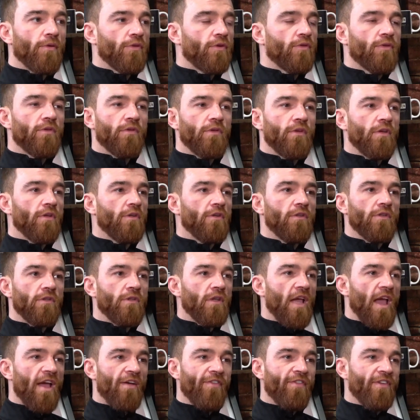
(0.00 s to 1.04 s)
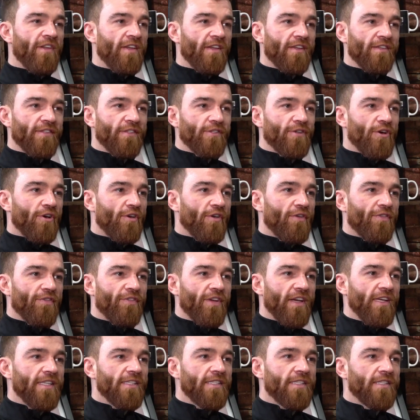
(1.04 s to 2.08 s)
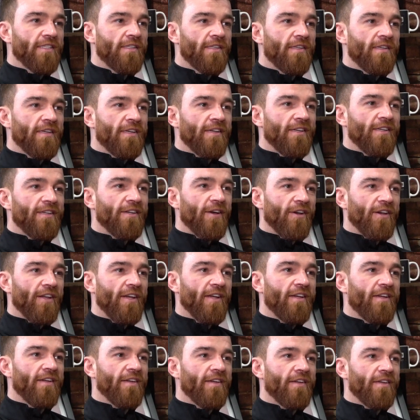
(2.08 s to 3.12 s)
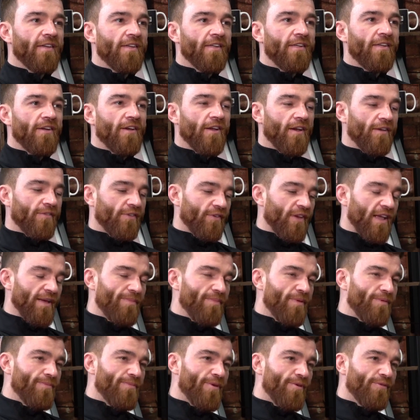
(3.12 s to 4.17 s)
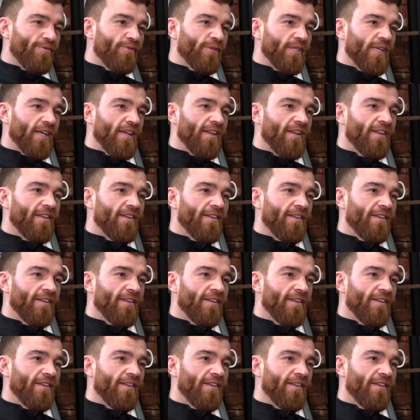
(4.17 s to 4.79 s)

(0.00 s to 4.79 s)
But everything's got to fit, you know what I mean? You got to have the right promoter.